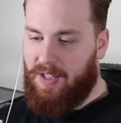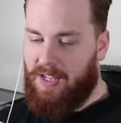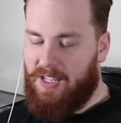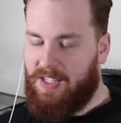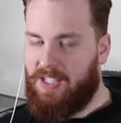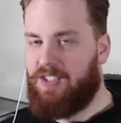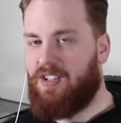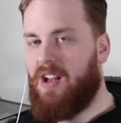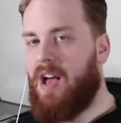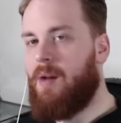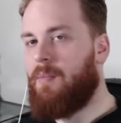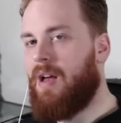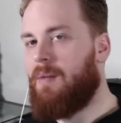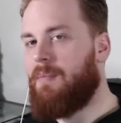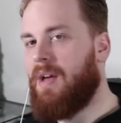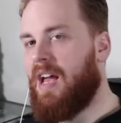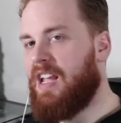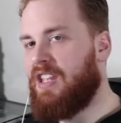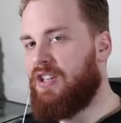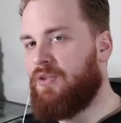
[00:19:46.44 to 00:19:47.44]
The job
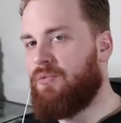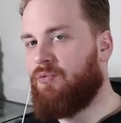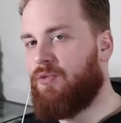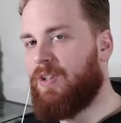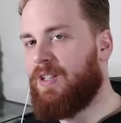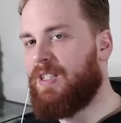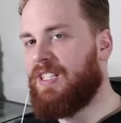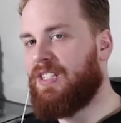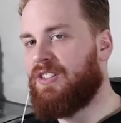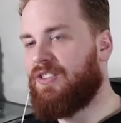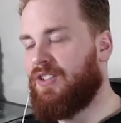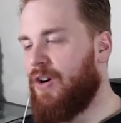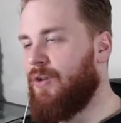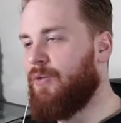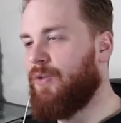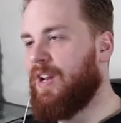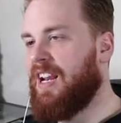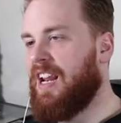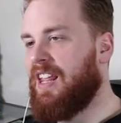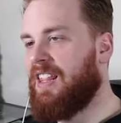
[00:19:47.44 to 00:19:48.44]
I'm at, you really
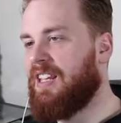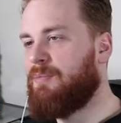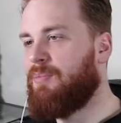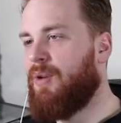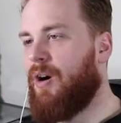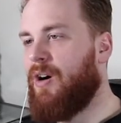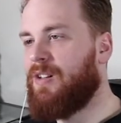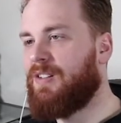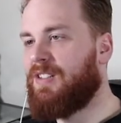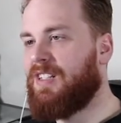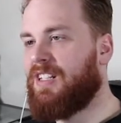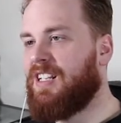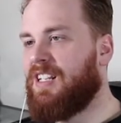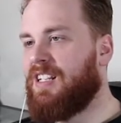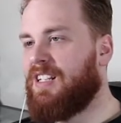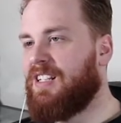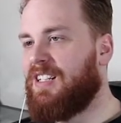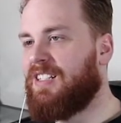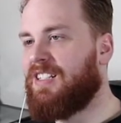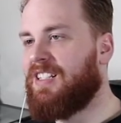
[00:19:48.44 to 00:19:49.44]
don't, and I think
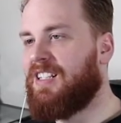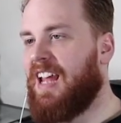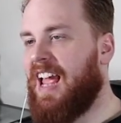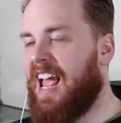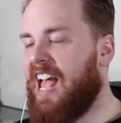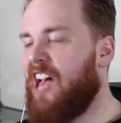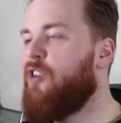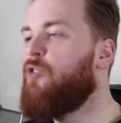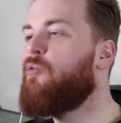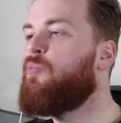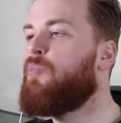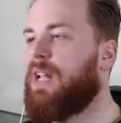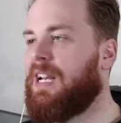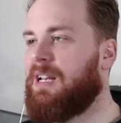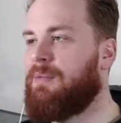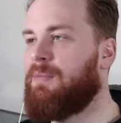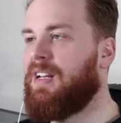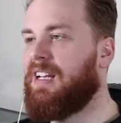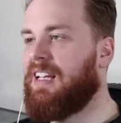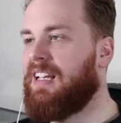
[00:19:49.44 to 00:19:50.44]
politicking doesn't help
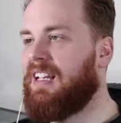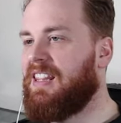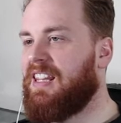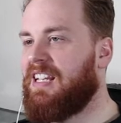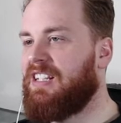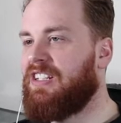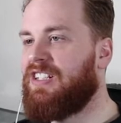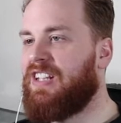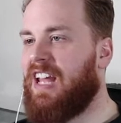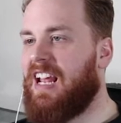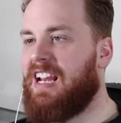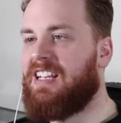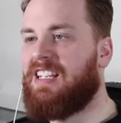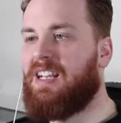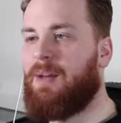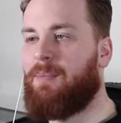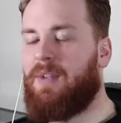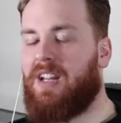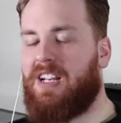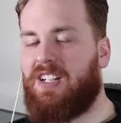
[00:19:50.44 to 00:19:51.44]
anybody. It just ends
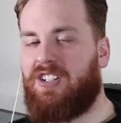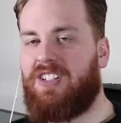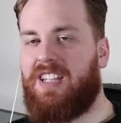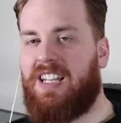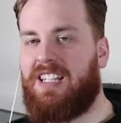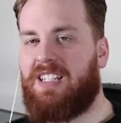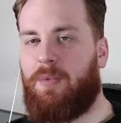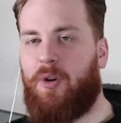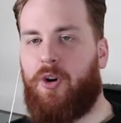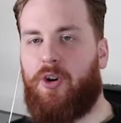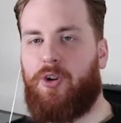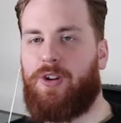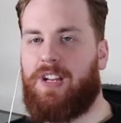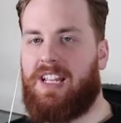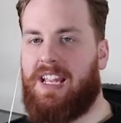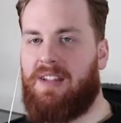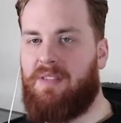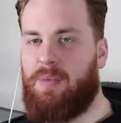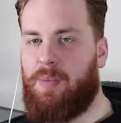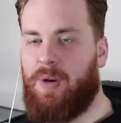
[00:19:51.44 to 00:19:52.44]
up
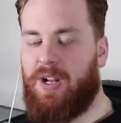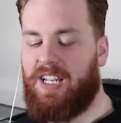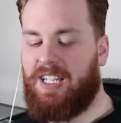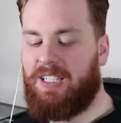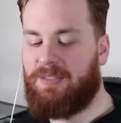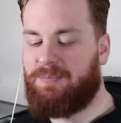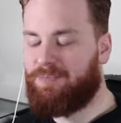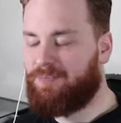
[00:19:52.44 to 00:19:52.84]
hurting everybody.